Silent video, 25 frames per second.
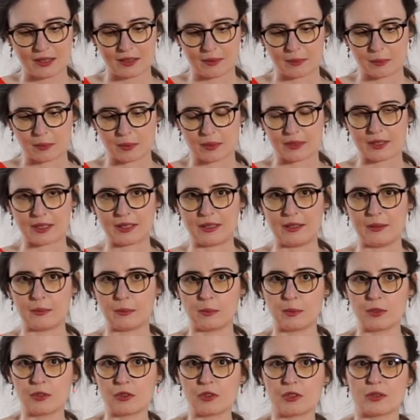What I
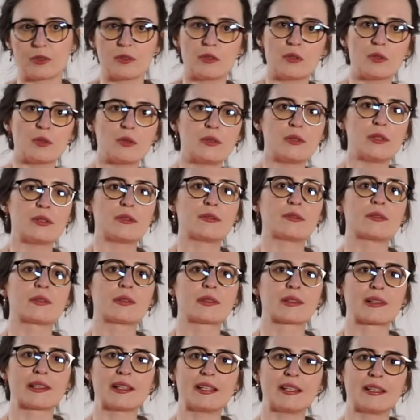would do
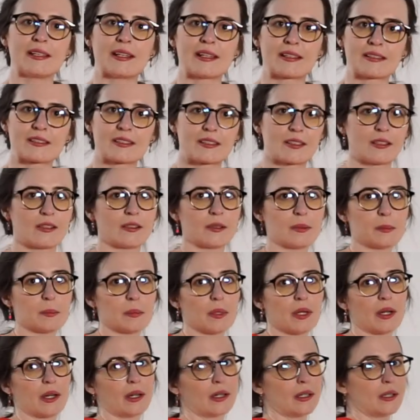differently next time,
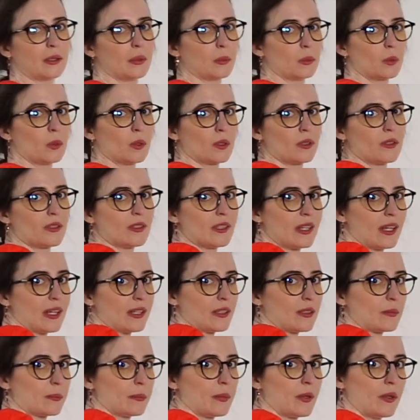I wouldn't add a
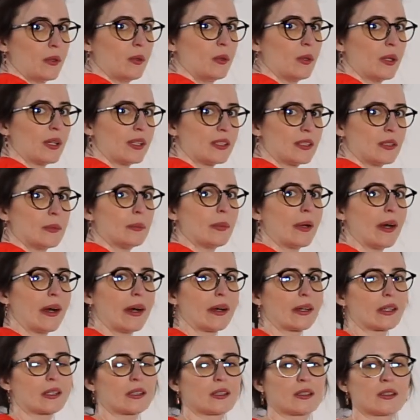bow at the
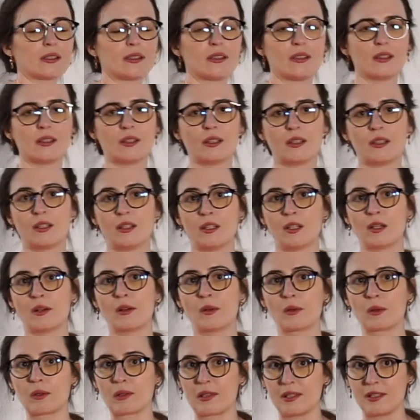back,
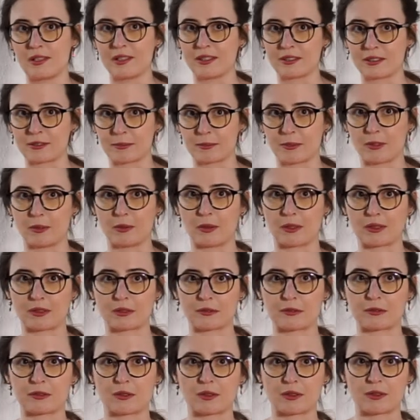only this bow at the
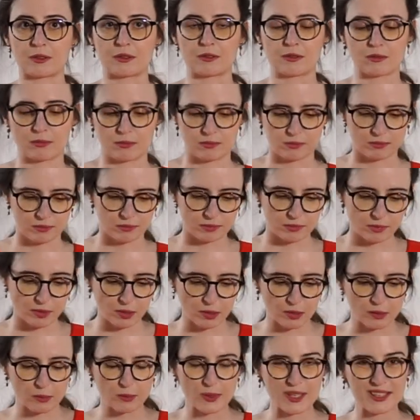front.
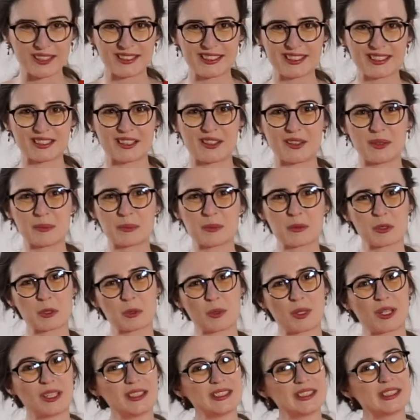Otherwise I'm
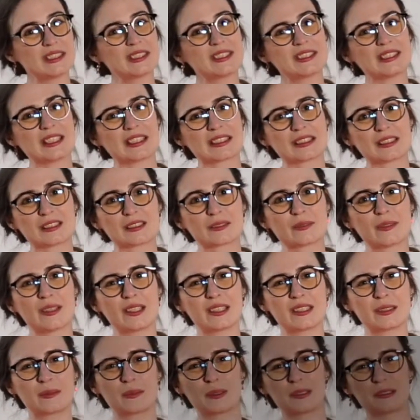quite
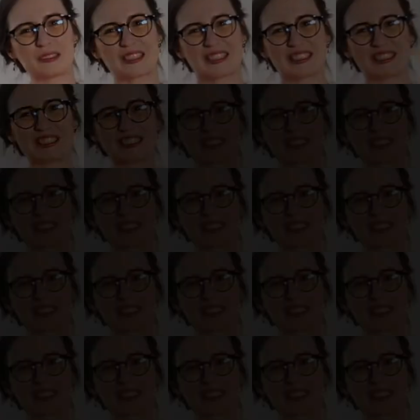satisfied with it.